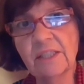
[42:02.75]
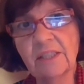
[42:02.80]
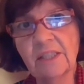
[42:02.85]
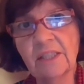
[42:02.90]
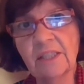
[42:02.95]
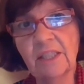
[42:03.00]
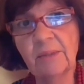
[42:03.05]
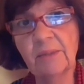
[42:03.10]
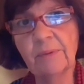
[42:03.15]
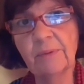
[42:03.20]

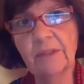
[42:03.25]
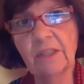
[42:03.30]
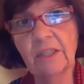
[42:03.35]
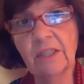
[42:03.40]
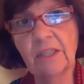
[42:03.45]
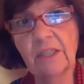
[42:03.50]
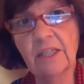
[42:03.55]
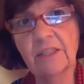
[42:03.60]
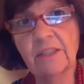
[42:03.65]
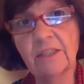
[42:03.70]

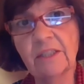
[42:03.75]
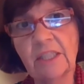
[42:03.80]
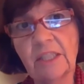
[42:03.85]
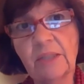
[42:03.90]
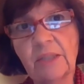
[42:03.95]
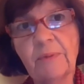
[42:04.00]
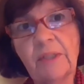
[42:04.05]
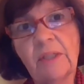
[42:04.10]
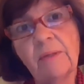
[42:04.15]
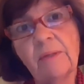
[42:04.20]
DEP, and
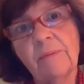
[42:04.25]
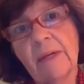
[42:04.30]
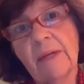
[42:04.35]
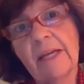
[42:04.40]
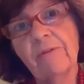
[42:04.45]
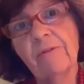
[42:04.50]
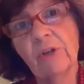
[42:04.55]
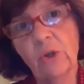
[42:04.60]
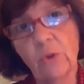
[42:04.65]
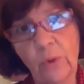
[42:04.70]
DEP
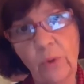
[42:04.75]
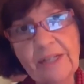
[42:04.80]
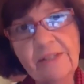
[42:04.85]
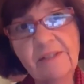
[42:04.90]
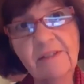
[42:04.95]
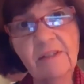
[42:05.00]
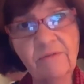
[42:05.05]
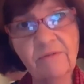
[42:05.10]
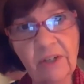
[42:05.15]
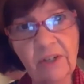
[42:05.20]
may
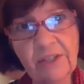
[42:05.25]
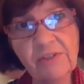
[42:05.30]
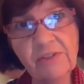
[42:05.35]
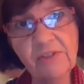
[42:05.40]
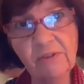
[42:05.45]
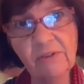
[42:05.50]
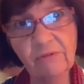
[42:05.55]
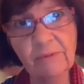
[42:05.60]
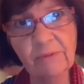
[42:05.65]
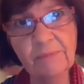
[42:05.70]
request
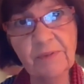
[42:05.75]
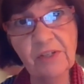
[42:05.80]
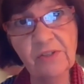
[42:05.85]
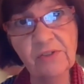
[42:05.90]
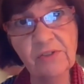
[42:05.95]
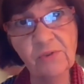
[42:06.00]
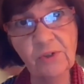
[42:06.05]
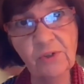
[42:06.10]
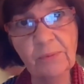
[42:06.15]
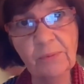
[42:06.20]
advice from the
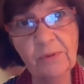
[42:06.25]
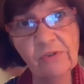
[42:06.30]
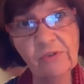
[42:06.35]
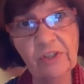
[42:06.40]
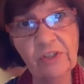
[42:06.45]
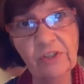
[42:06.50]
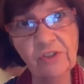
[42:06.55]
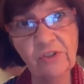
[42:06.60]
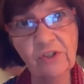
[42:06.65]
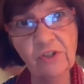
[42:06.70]
Historic
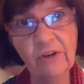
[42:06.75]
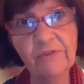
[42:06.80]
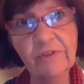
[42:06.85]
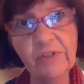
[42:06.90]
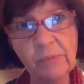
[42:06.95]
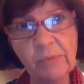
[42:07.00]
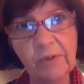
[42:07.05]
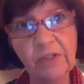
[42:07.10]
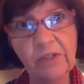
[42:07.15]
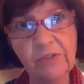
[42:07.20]
Preservation
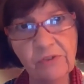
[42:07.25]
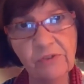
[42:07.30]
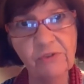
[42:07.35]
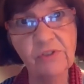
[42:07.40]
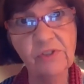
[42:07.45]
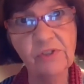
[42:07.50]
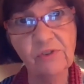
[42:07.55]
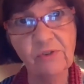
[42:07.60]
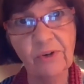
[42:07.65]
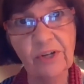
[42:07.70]
Office because they're
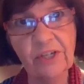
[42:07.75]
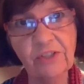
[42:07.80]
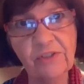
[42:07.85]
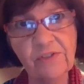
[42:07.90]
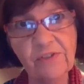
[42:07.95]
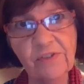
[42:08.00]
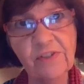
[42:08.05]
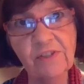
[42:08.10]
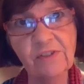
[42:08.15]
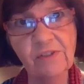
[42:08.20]
sister
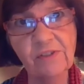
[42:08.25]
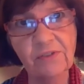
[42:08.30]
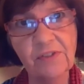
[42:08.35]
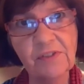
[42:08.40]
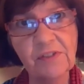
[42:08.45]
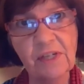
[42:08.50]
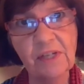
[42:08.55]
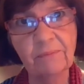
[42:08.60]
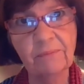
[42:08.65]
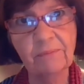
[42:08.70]
agencies and
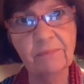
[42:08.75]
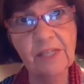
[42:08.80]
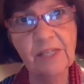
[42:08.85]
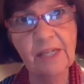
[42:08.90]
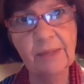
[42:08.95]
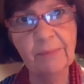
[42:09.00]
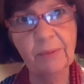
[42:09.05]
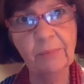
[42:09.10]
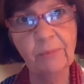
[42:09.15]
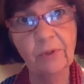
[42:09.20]
same
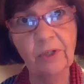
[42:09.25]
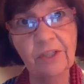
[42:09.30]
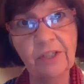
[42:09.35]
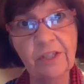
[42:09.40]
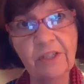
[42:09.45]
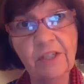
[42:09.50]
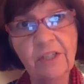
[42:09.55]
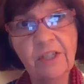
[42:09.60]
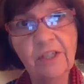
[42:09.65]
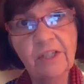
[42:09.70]
same
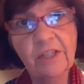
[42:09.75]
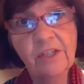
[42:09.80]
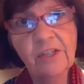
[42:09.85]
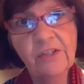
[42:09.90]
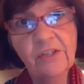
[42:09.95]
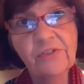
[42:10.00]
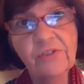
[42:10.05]
umbrella. Right.